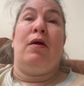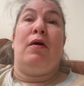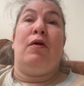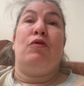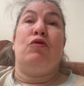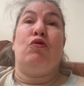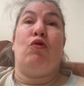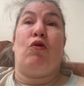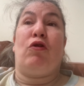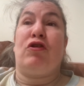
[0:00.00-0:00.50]

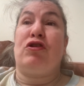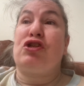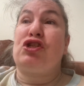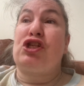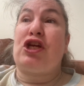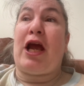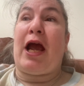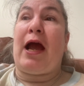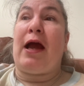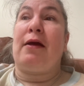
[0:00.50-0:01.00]
Nora's
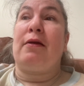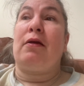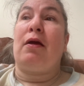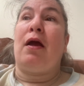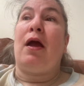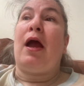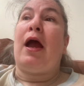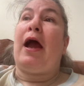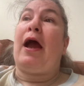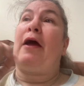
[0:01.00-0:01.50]
chat,
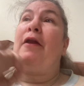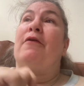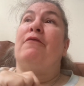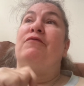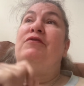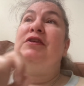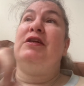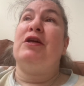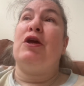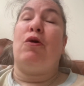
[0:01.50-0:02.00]
out
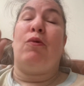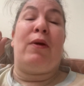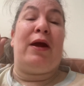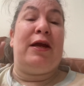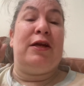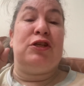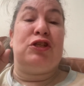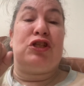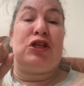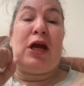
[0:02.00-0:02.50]
of
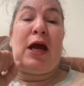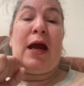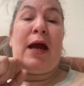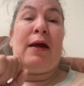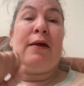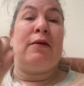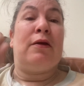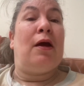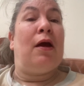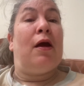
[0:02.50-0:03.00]
DOA's
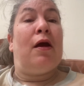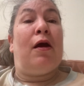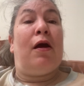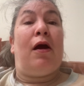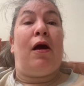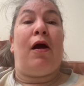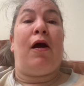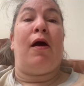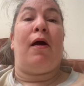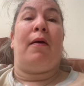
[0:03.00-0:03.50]
chat.
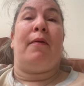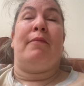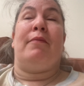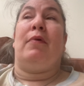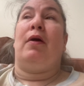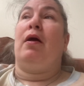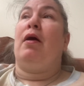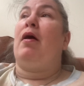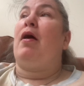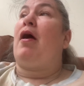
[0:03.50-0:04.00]

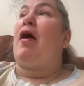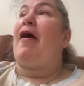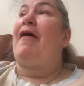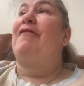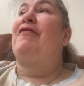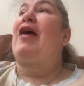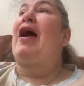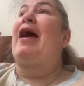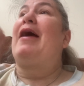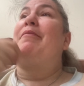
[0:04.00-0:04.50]
I've
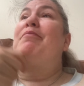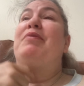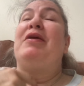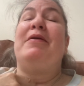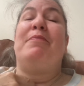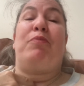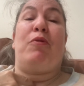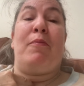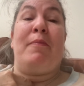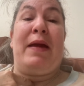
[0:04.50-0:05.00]
had
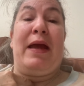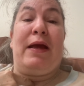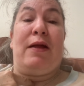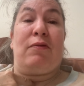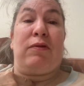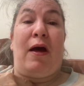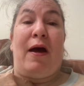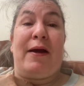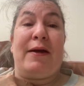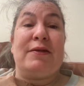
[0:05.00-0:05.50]
people make
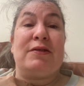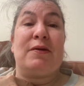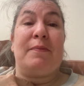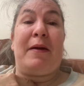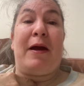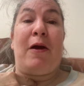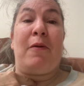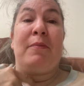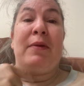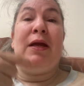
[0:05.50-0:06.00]
lies
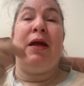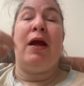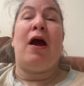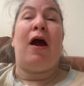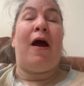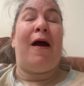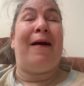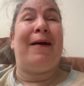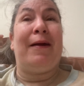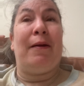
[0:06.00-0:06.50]
about me.
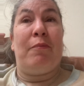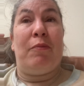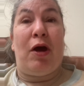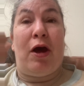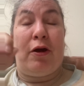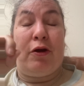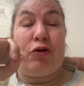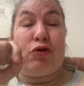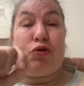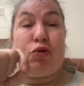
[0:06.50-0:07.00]
I am
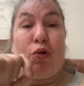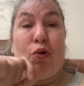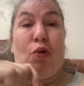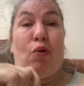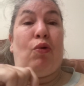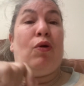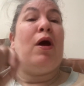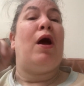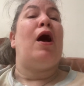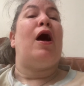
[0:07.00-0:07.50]
not a
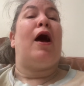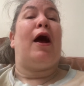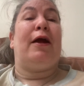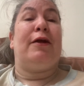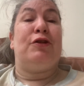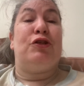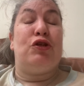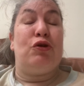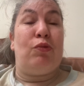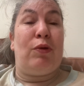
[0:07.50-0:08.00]
troll. I
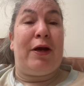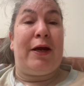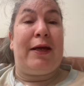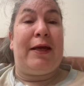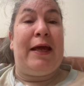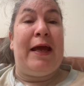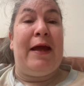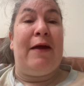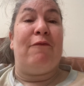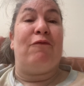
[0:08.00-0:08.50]
do what I
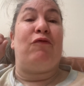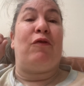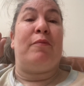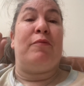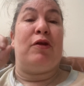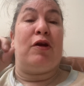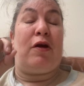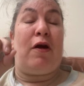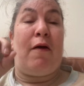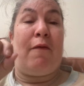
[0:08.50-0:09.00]
can from
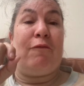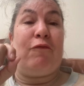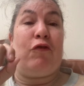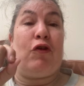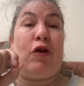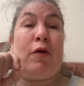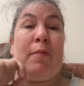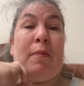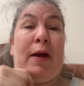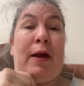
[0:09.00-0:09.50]
the
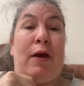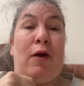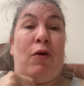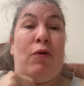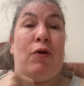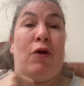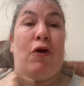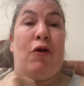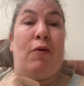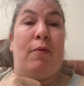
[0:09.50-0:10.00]
comfort of my
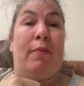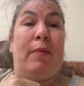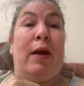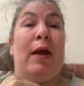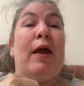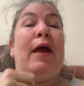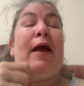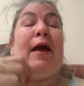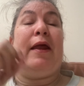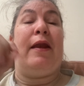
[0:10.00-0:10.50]
own home.
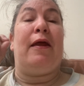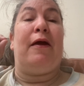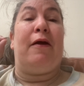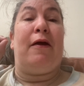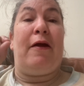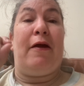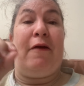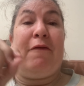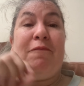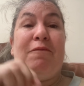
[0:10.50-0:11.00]
And
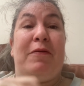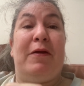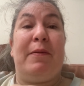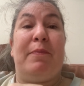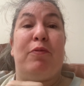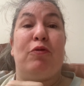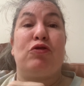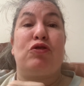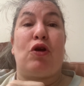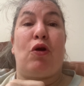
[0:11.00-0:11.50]
if
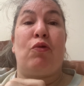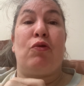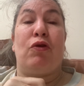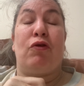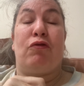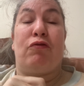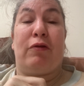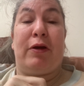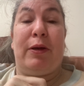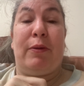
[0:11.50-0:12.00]
people don't
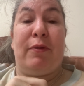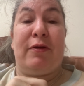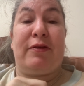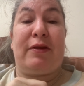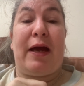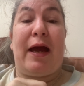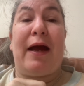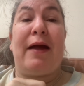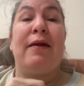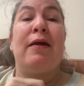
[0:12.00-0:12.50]
agree with
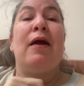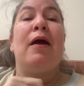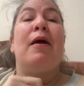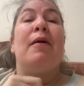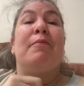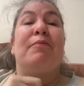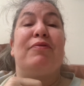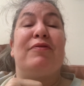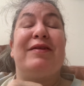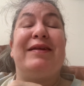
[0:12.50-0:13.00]
that,
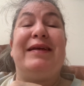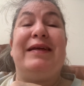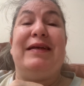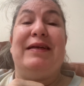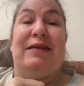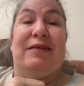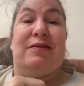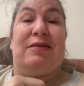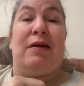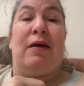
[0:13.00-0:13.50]

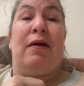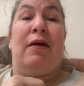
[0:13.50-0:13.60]
please